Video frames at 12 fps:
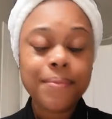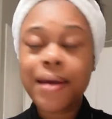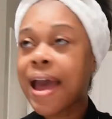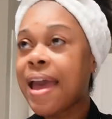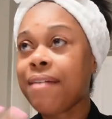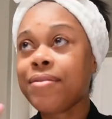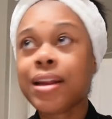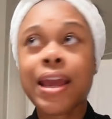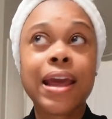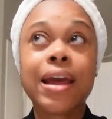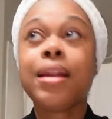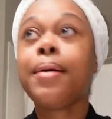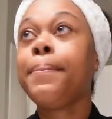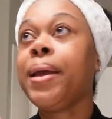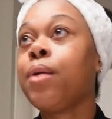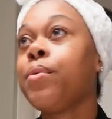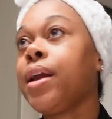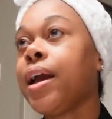I haven't had a
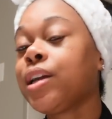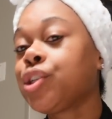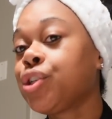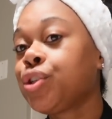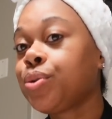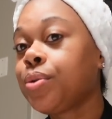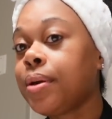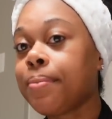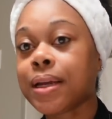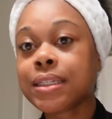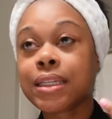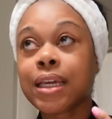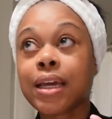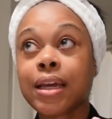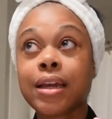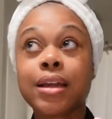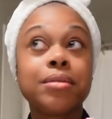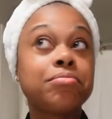bad reaction to it. My
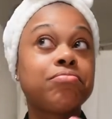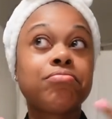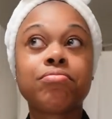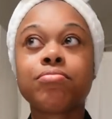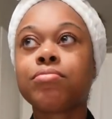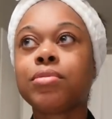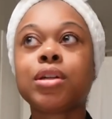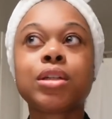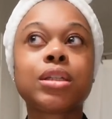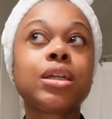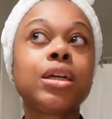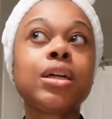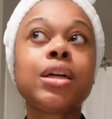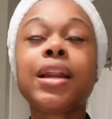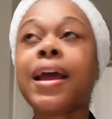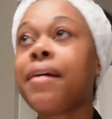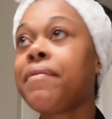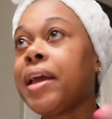skin looks good.
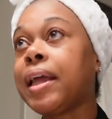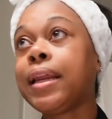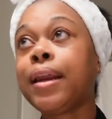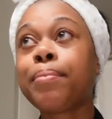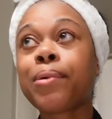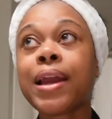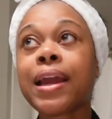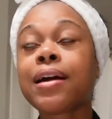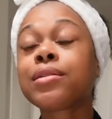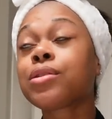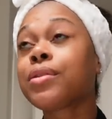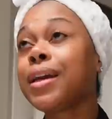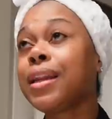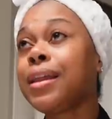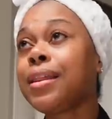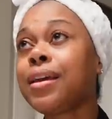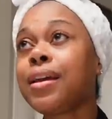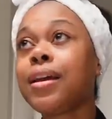I haven't had any breakouts or
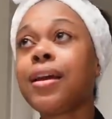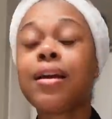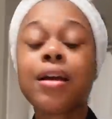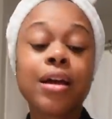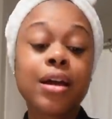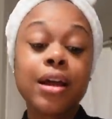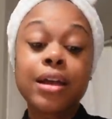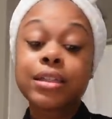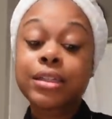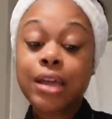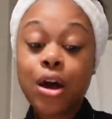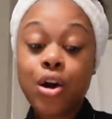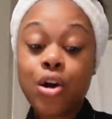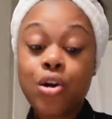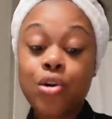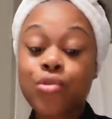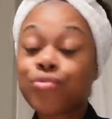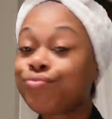anything.
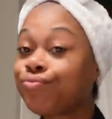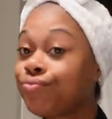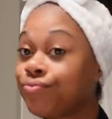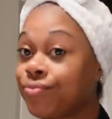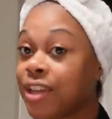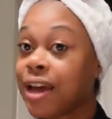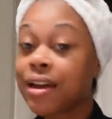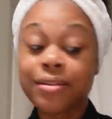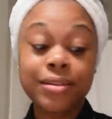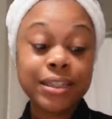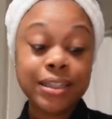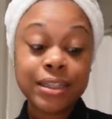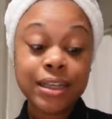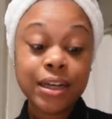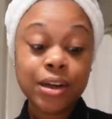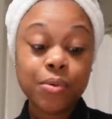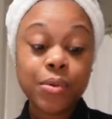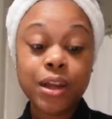So yeah, this is a
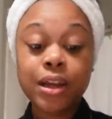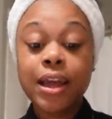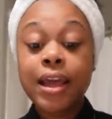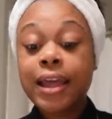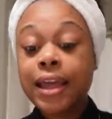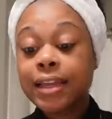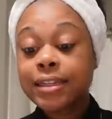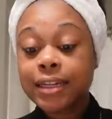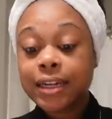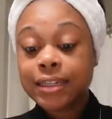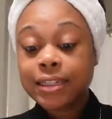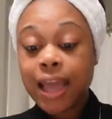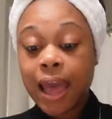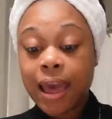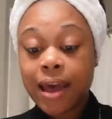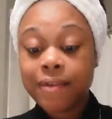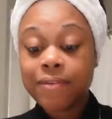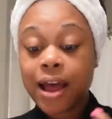good one. It does
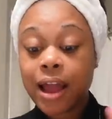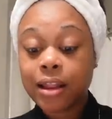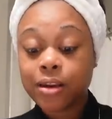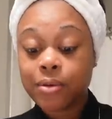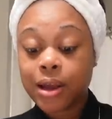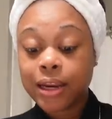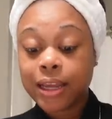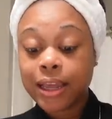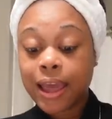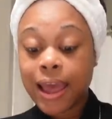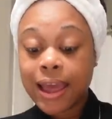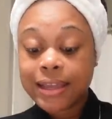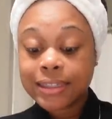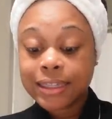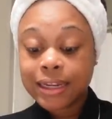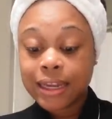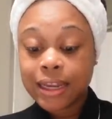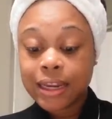have hyaluronic
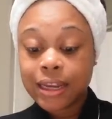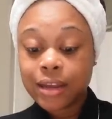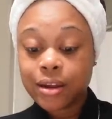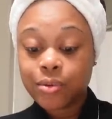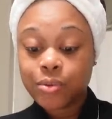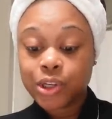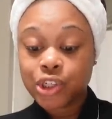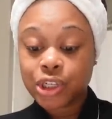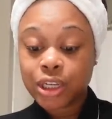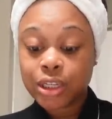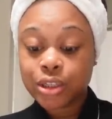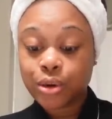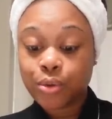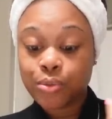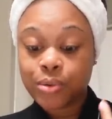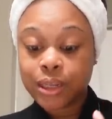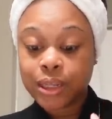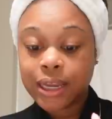acid in it, which is
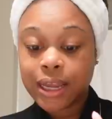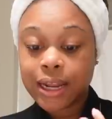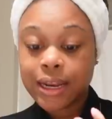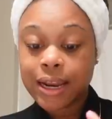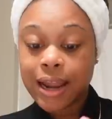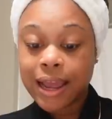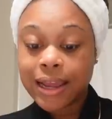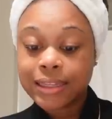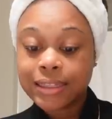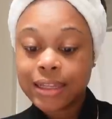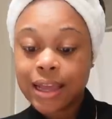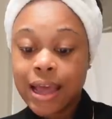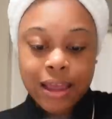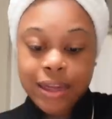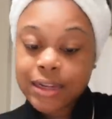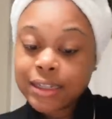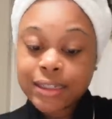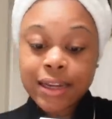really nice.
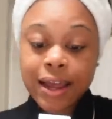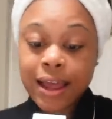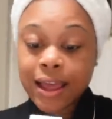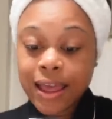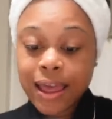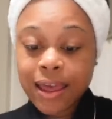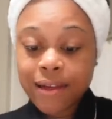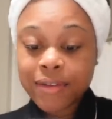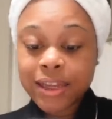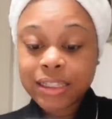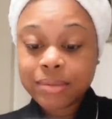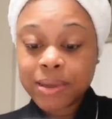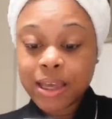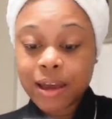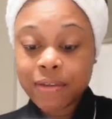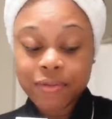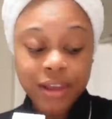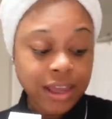It does not have
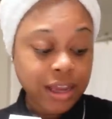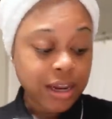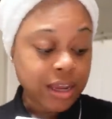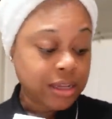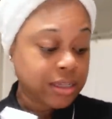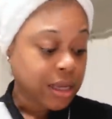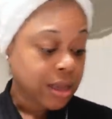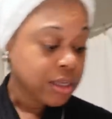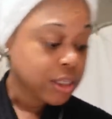SPF in it.